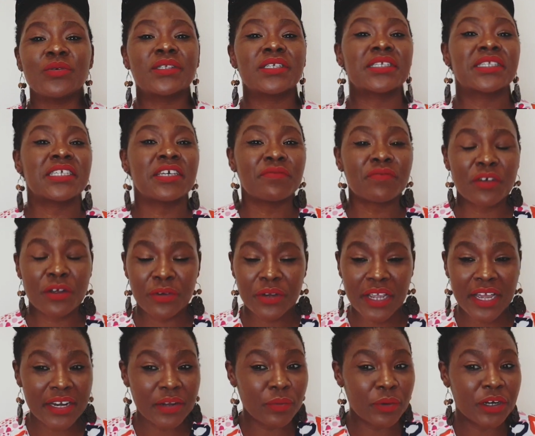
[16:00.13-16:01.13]
was a safe
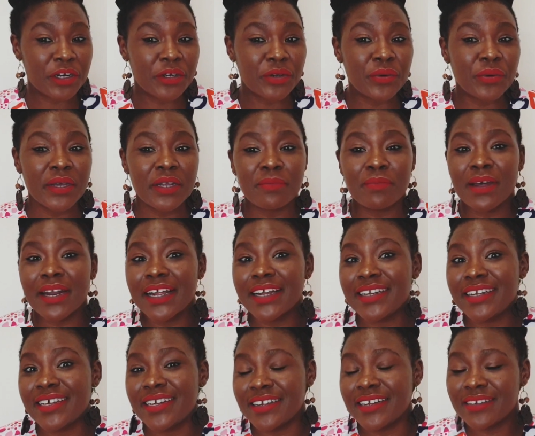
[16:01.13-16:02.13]
career. I didn't want to do it, but I
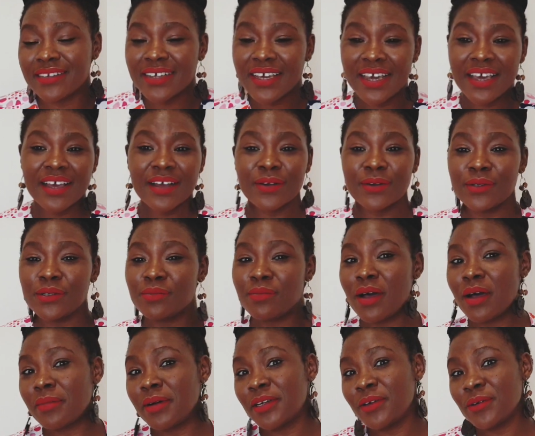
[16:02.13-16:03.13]
did it because
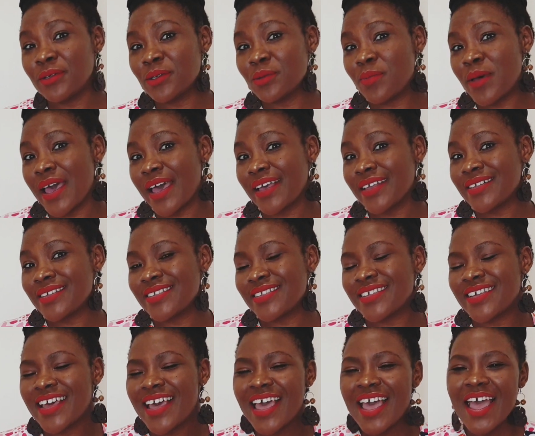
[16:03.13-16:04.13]
mama knows
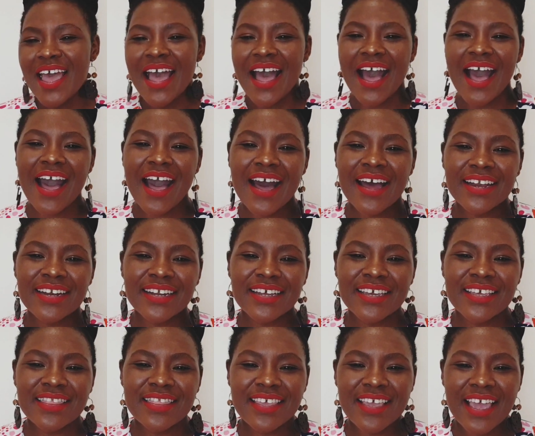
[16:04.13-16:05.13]
best. And
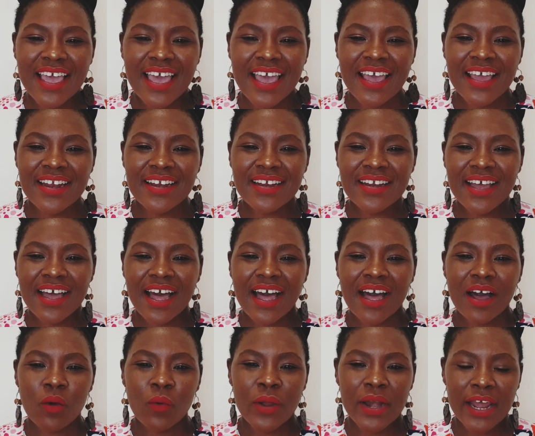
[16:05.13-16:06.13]
in the end,
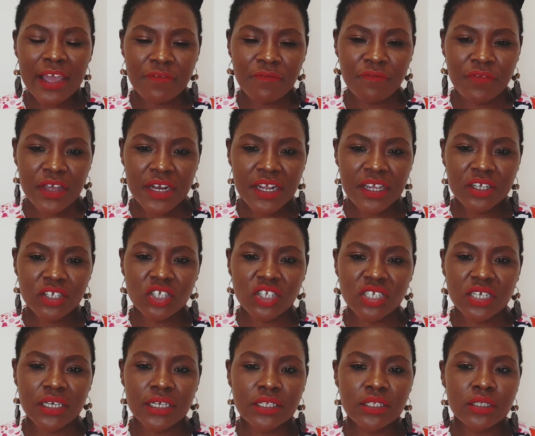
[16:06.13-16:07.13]
when I
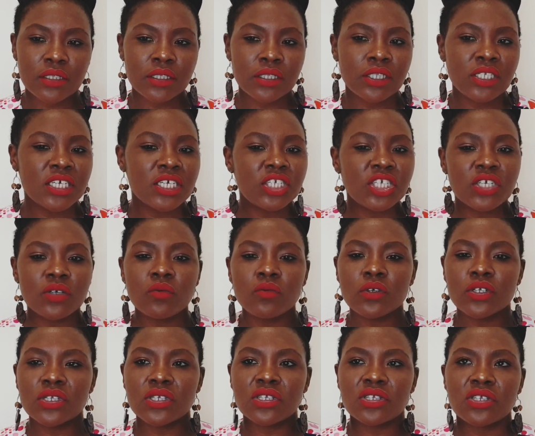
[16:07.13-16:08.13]
finished, teaching
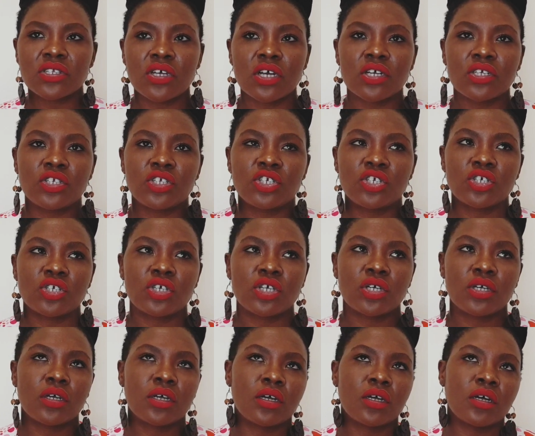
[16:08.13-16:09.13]
was such
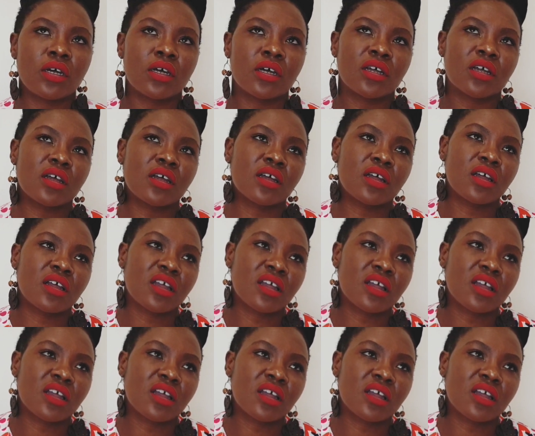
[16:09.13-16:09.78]
a